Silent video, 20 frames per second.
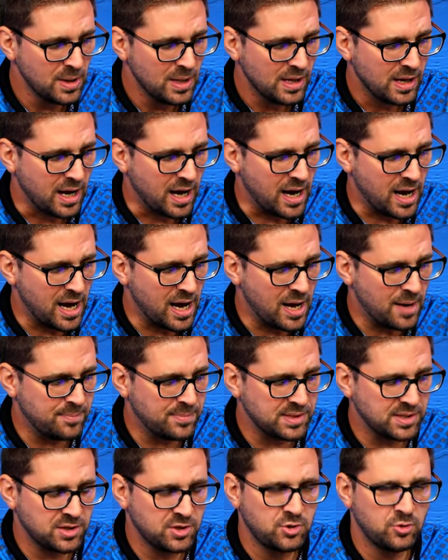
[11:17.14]
Um,
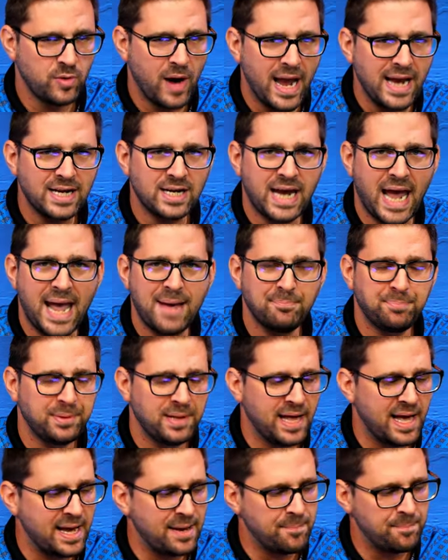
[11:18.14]
great
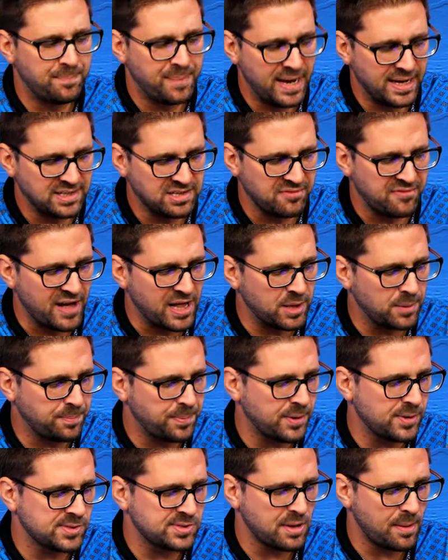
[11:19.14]
gameplay, big
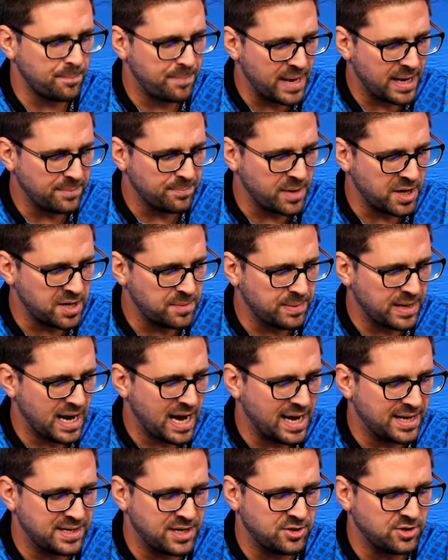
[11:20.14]
developers, big money
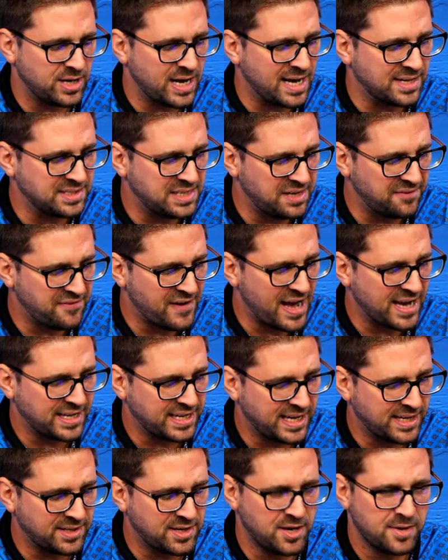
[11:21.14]
behind it. You got DeFi
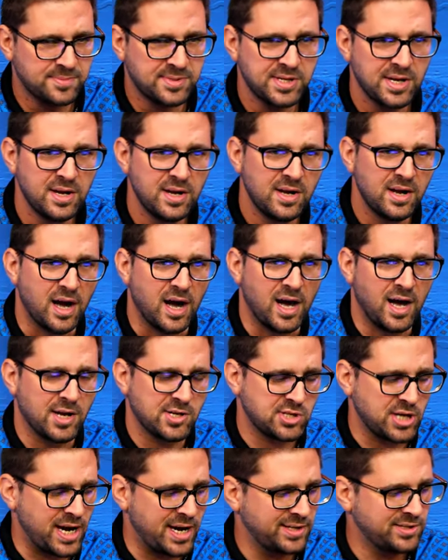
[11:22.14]
Kingdoms. Uh,
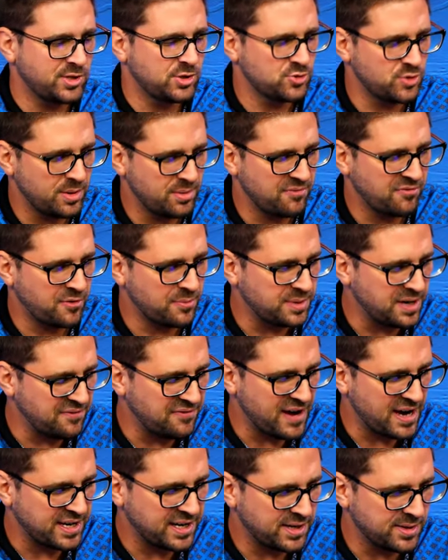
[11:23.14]
shout out to Dreamer from
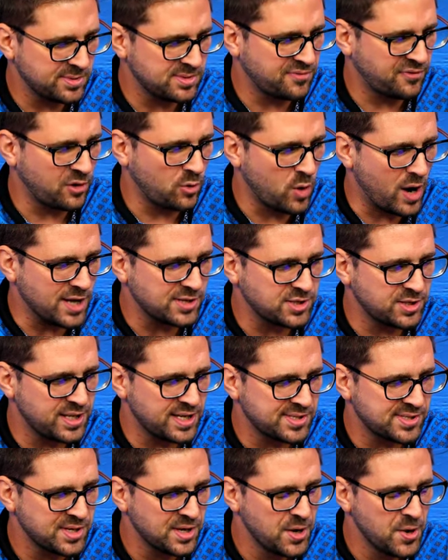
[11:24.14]
DeFi Kingdoms if you're watching
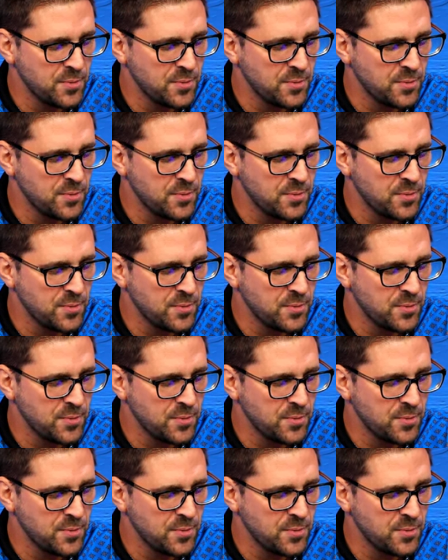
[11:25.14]
this.